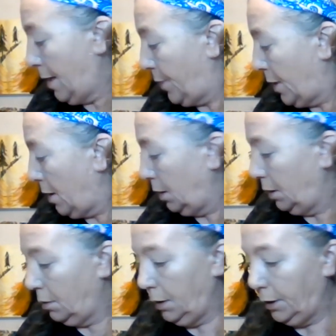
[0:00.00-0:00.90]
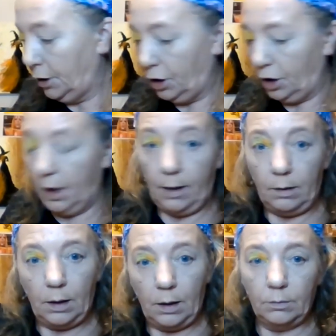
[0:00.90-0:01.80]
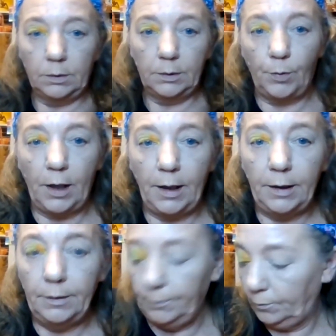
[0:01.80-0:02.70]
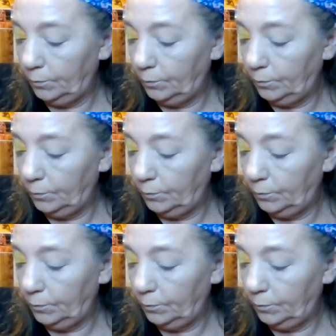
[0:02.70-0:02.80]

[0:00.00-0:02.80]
that palette. Holy shit, that one's bright.